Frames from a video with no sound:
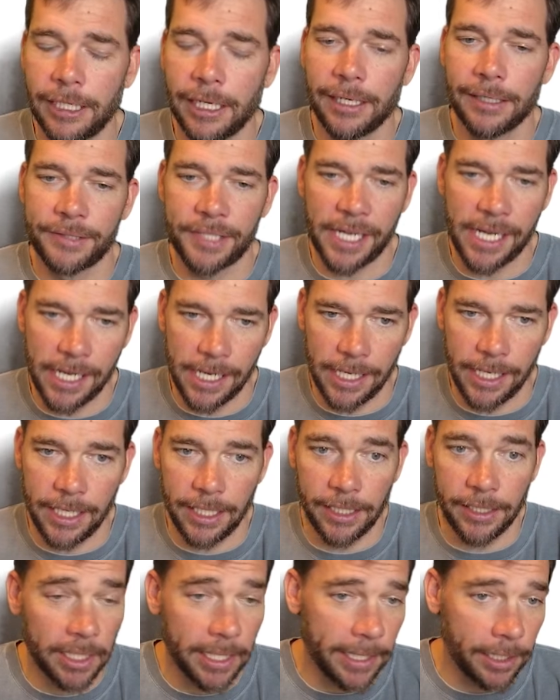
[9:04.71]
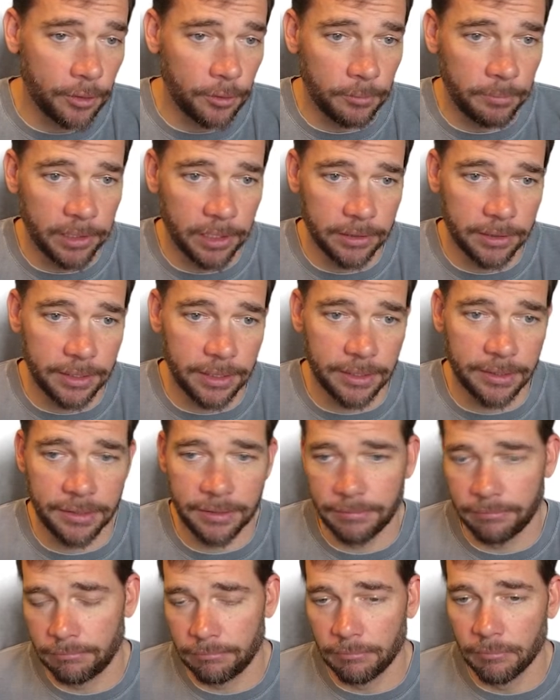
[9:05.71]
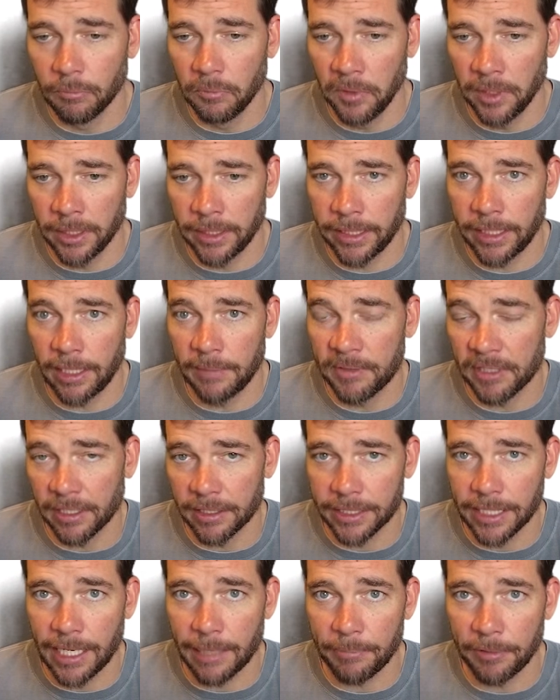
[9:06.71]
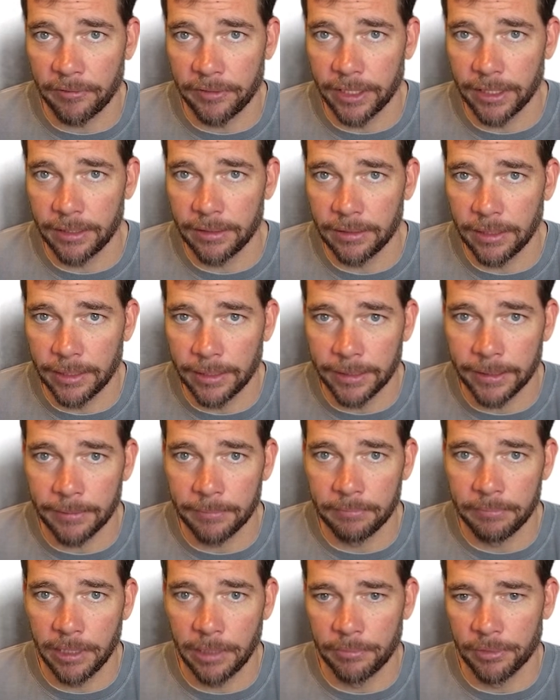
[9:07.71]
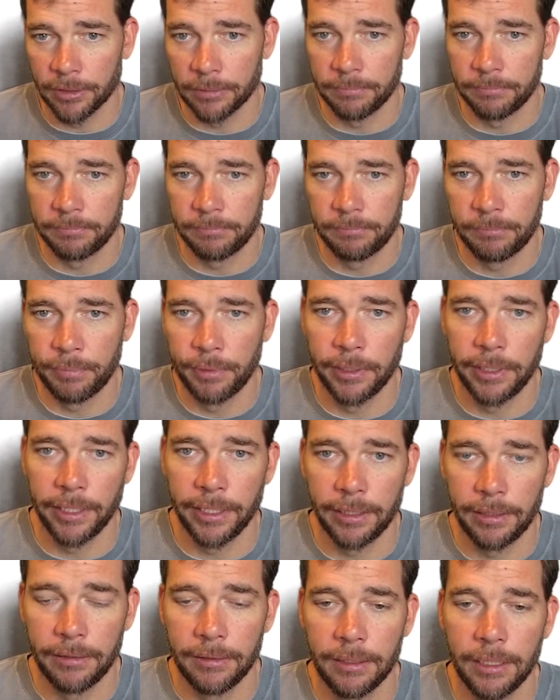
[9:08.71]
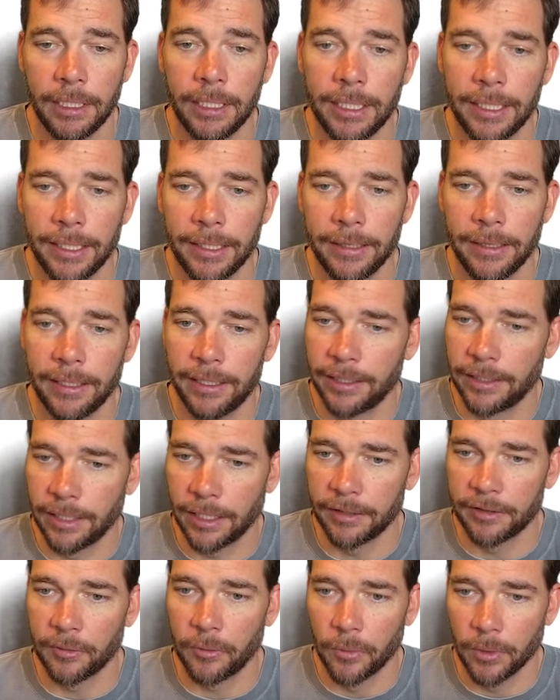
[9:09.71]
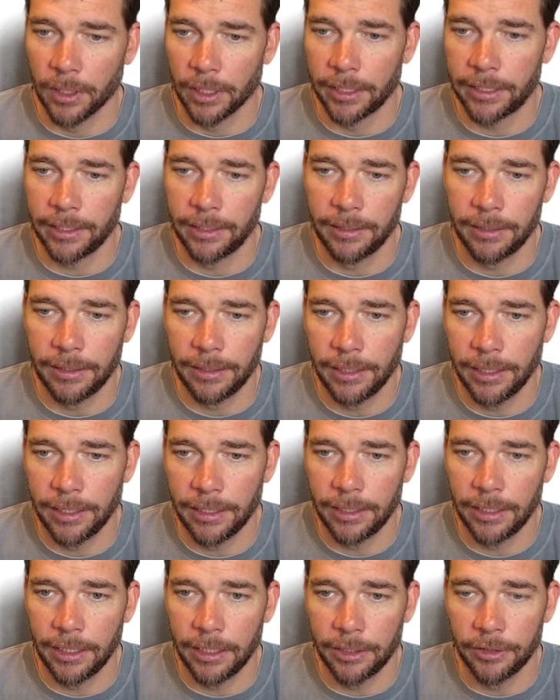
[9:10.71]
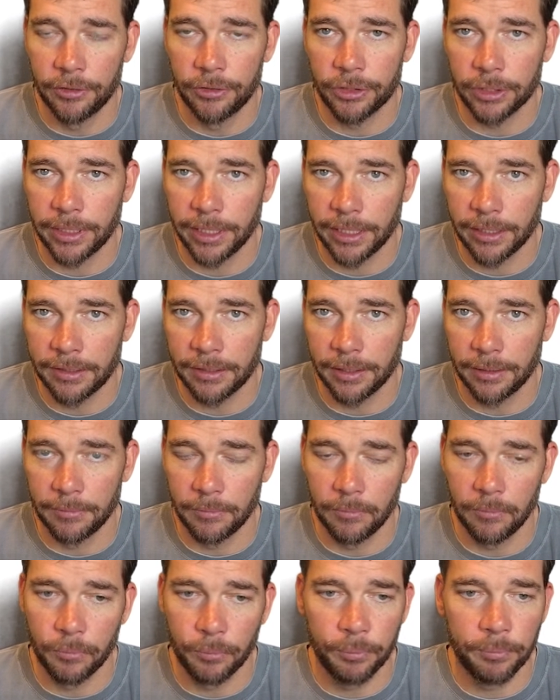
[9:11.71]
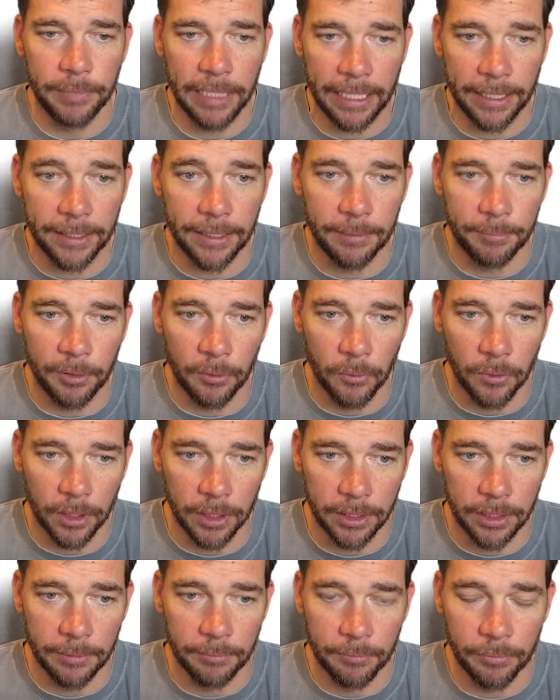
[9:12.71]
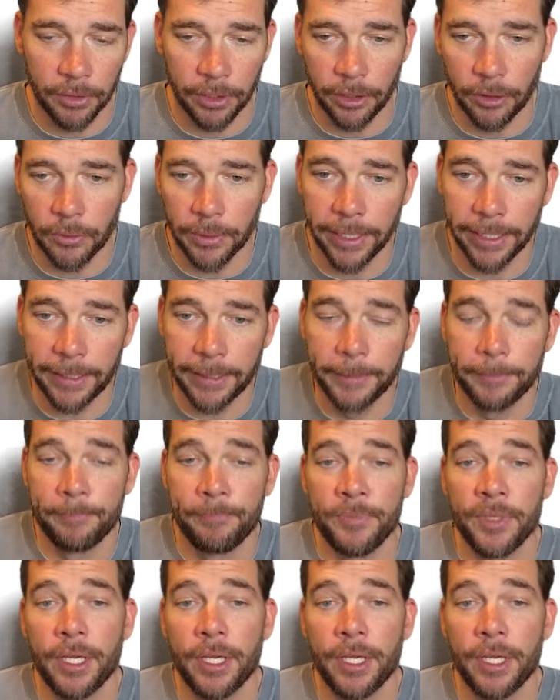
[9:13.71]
cause a hang. The guy who built this really keeps on top of it. People put in that it doesn't work, and he usually gets it back up and working pretty quick.